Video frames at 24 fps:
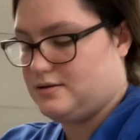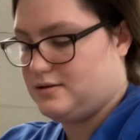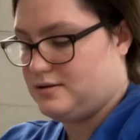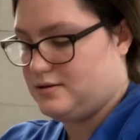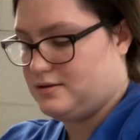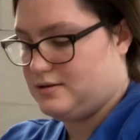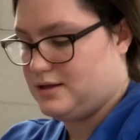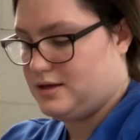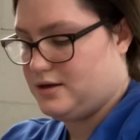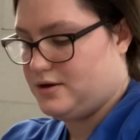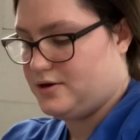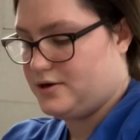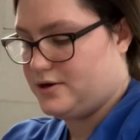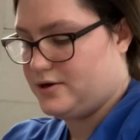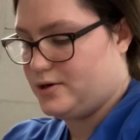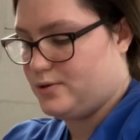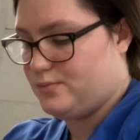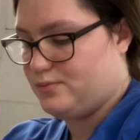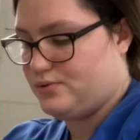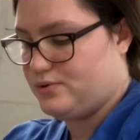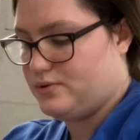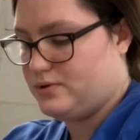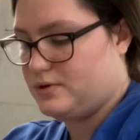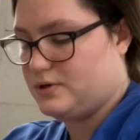Then you're going to
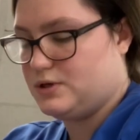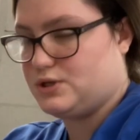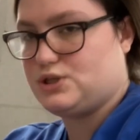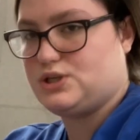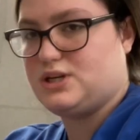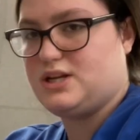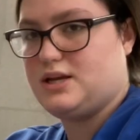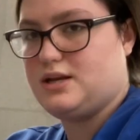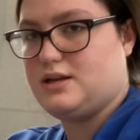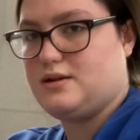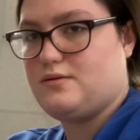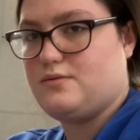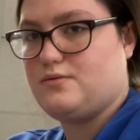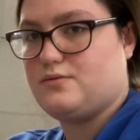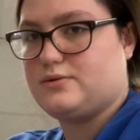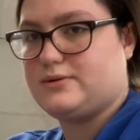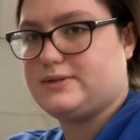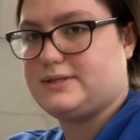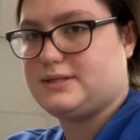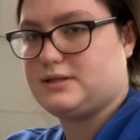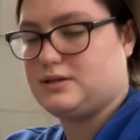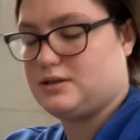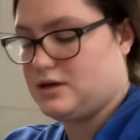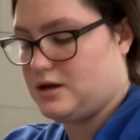push in
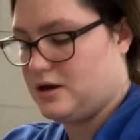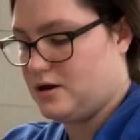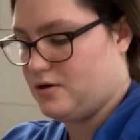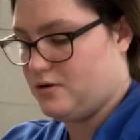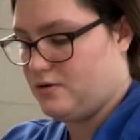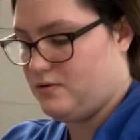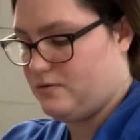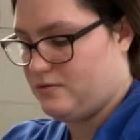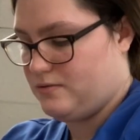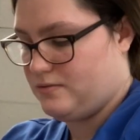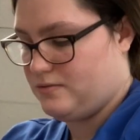slow.